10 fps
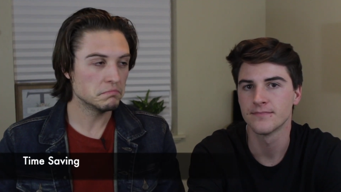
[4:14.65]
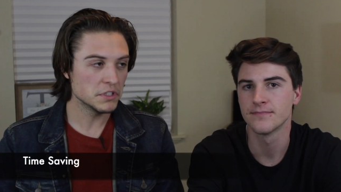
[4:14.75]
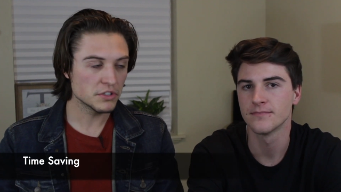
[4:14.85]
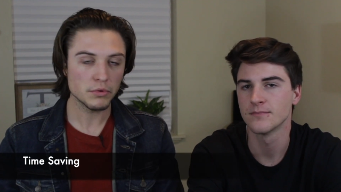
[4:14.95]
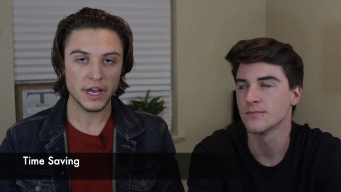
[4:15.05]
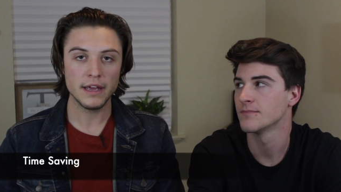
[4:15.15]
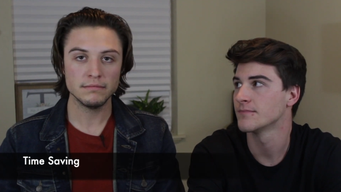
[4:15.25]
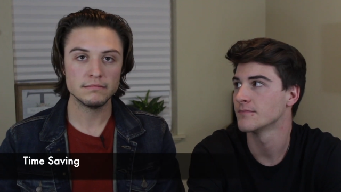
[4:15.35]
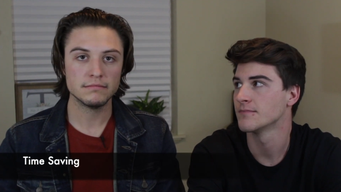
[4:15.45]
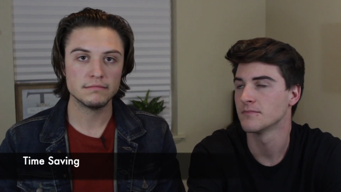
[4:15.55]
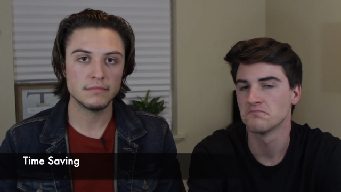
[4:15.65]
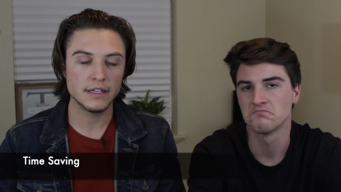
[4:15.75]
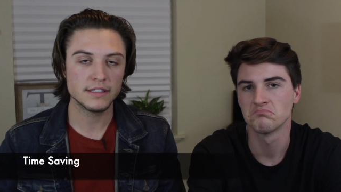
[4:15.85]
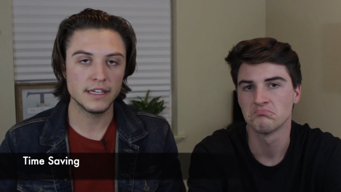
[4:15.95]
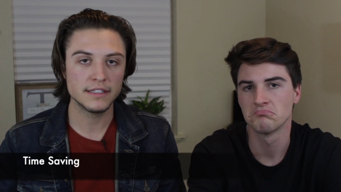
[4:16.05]
Speaker 1: it's okay.
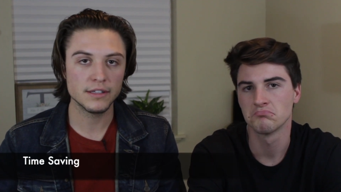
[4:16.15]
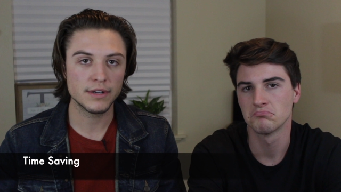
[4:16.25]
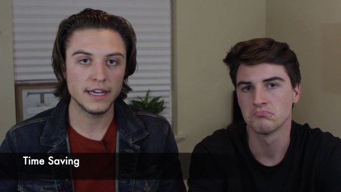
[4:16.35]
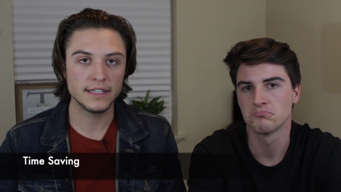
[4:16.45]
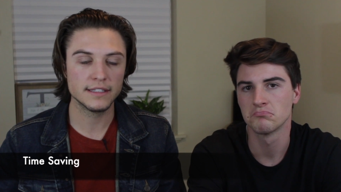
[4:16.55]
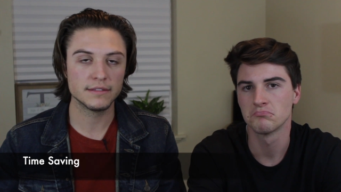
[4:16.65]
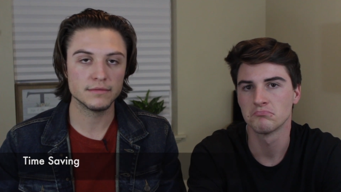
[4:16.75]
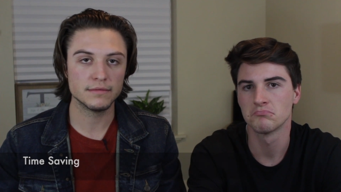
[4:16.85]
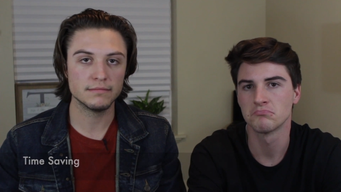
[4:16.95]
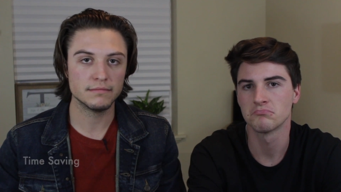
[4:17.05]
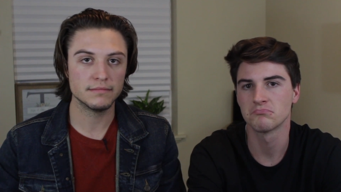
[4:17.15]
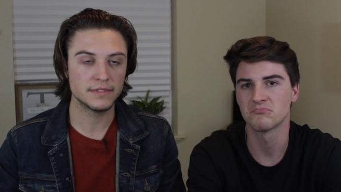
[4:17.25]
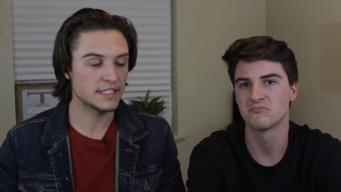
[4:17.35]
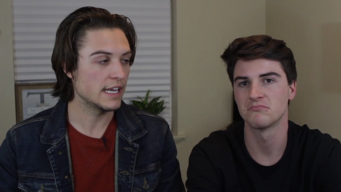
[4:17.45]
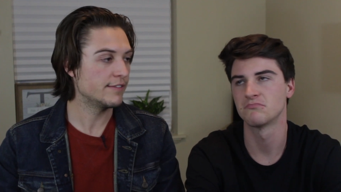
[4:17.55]
I'd say it's okay. It doesn't
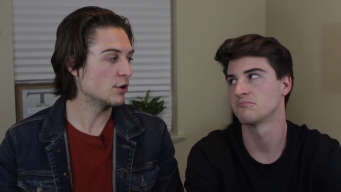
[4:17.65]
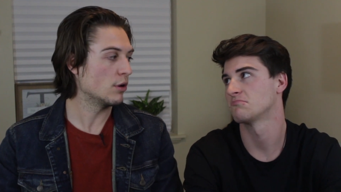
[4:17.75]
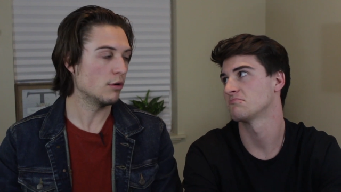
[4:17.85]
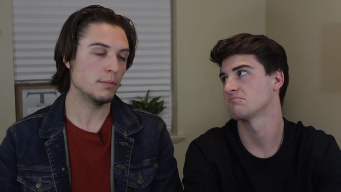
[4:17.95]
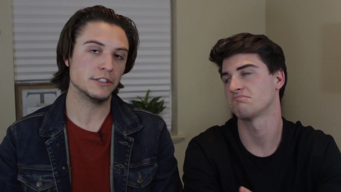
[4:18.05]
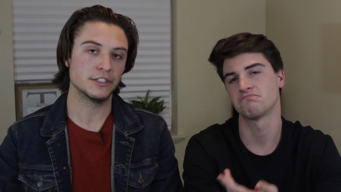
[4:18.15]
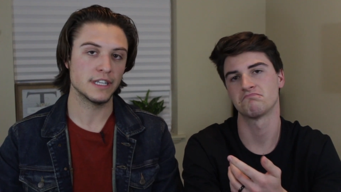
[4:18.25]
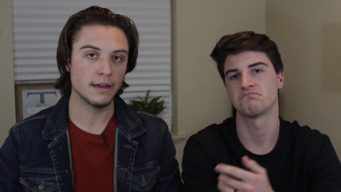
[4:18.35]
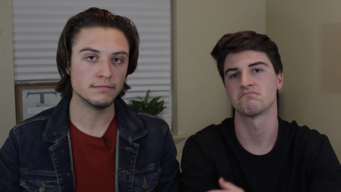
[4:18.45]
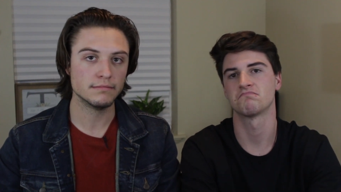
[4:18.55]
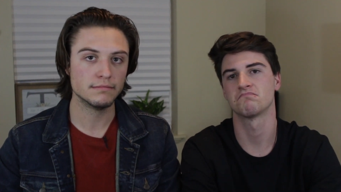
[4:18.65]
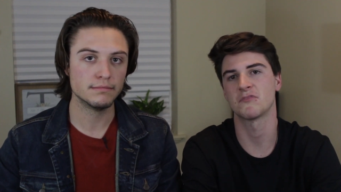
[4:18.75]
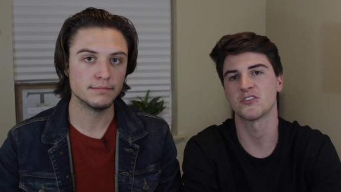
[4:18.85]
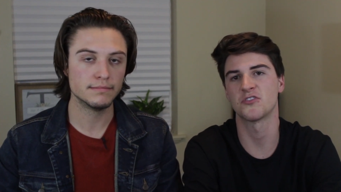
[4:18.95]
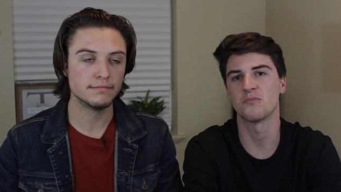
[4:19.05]
save you a whole bunch of time.
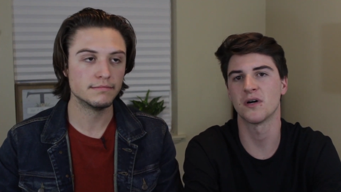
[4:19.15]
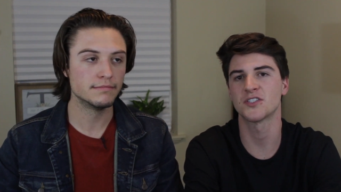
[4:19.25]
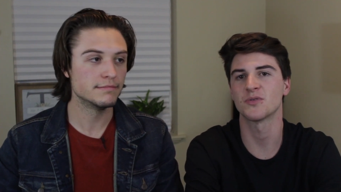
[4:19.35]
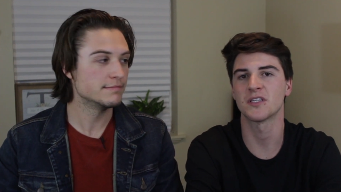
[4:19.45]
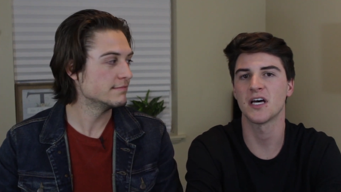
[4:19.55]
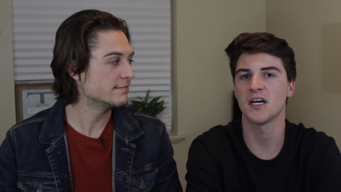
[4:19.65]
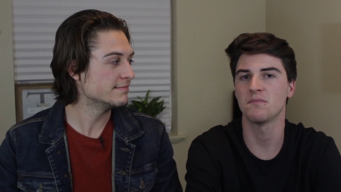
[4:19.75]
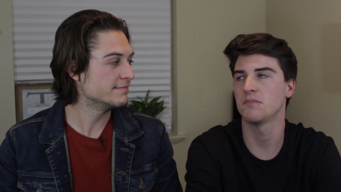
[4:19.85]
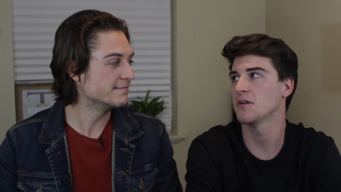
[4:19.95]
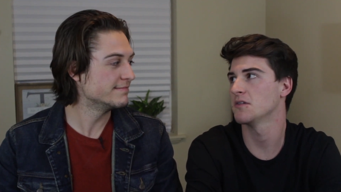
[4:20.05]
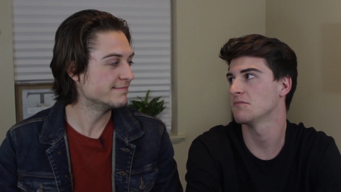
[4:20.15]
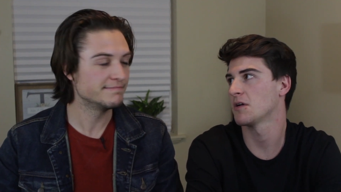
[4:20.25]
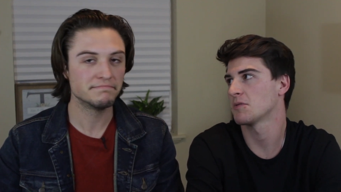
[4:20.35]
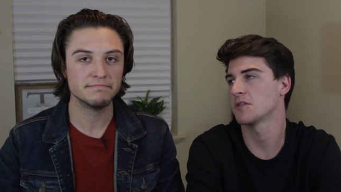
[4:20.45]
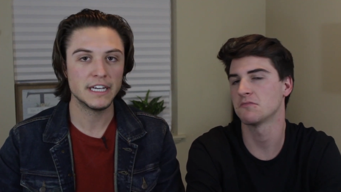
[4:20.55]
Doesn't do much with that,
Speaker 2: but
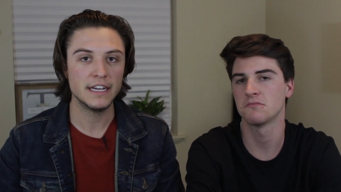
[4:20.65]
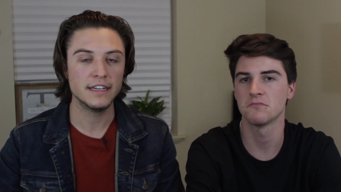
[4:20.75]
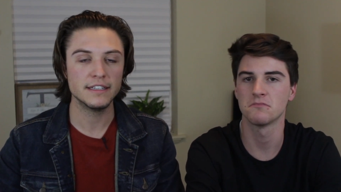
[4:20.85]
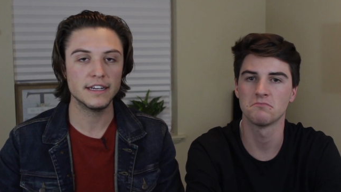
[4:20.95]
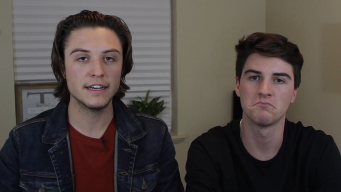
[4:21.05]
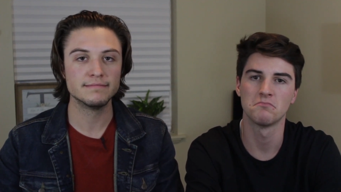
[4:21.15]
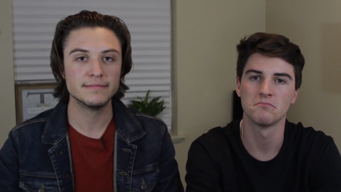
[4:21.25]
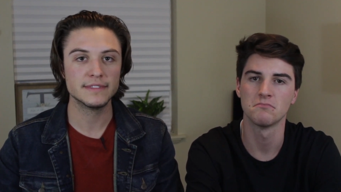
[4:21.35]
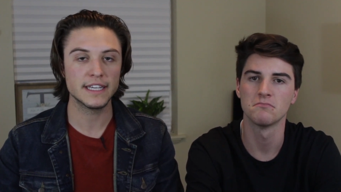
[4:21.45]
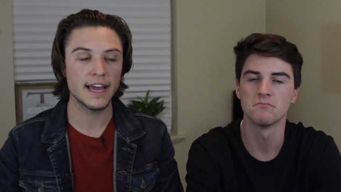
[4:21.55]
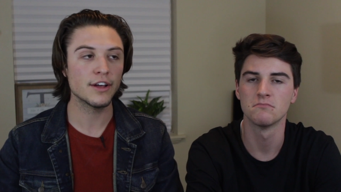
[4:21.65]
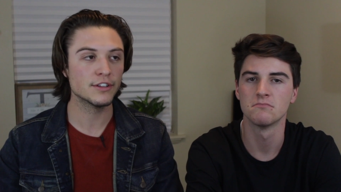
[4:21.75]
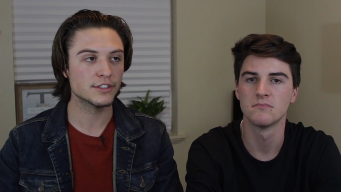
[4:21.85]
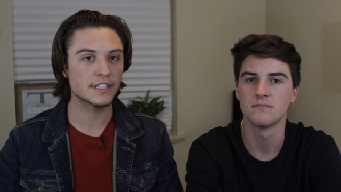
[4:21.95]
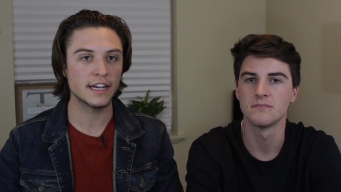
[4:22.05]
I mean.
Speaker 1: Yeah, the
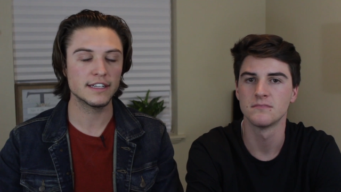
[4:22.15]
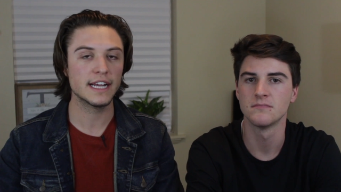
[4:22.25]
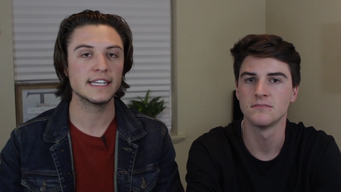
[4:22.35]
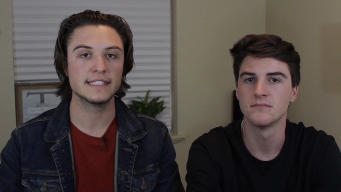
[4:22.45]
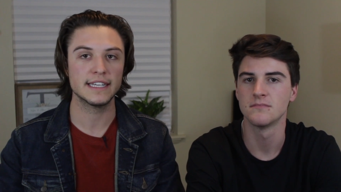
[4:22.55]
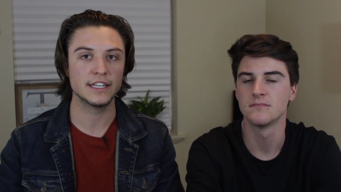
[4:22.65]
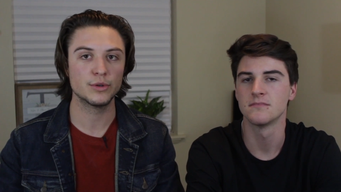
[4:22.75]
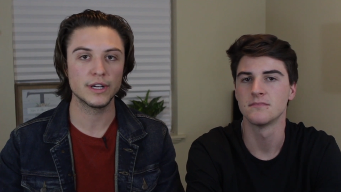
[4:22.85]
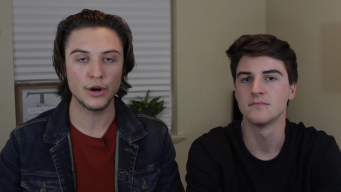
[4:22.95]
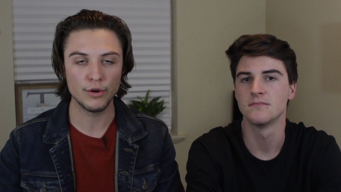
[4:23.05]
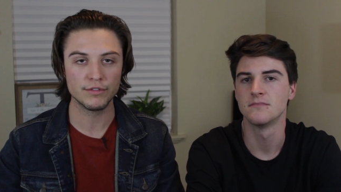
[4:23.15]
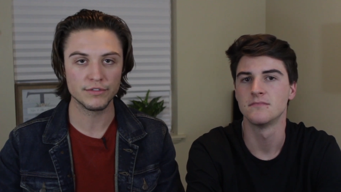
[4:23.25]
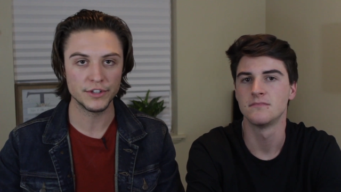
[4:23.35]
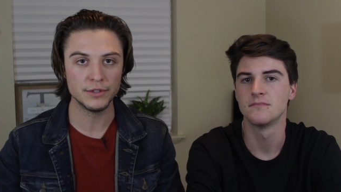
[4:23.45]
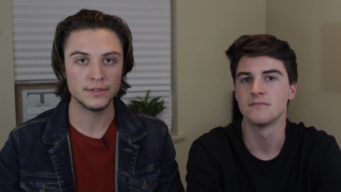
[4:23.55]
calendar is kind of nice to get a quick
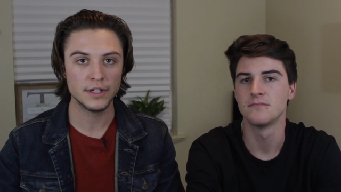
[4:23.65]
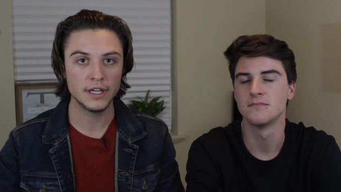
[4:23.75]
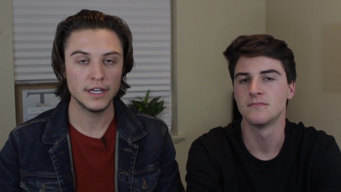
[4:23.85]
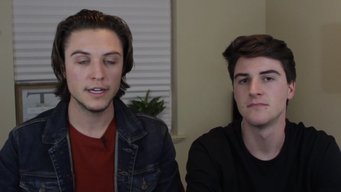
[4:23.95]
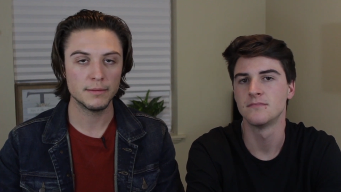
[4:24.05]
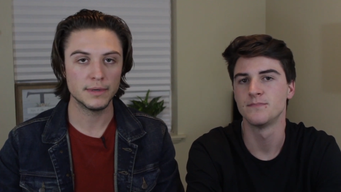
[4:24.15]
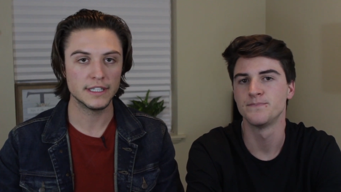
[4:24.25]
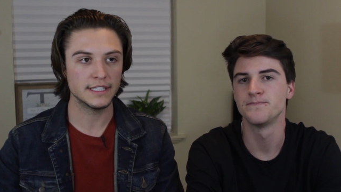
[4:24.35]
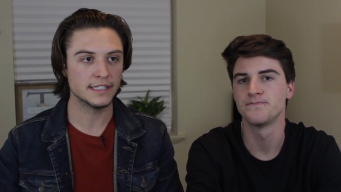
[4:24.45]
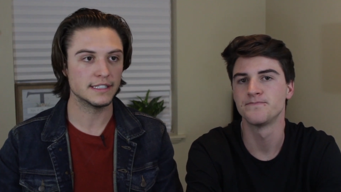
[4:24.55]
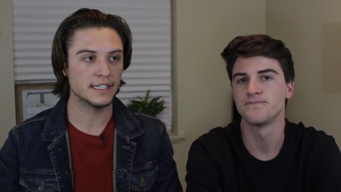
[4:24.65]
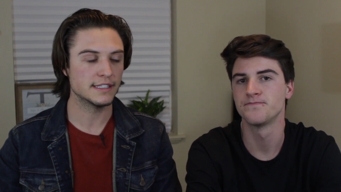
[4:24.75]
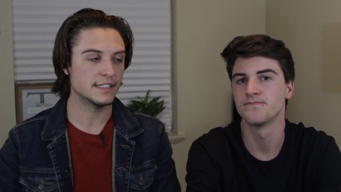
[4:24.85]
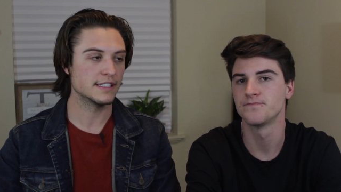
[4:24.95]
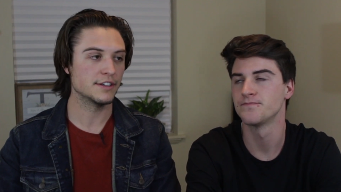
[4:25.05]
overview, but it doesn't
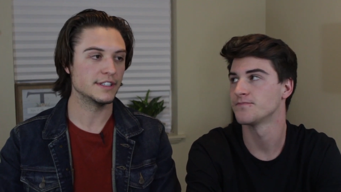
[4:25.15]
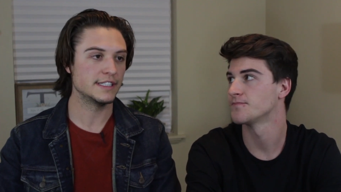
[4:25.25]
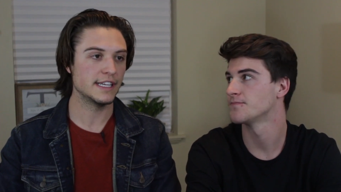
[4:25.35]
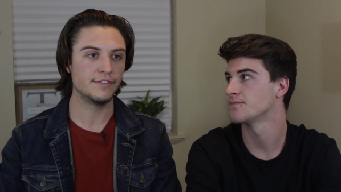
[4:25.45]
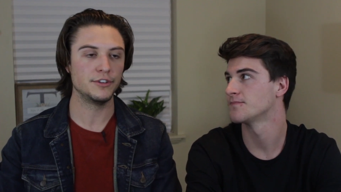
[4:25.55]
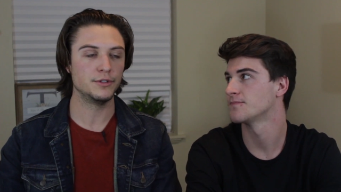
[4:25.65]
necessarily save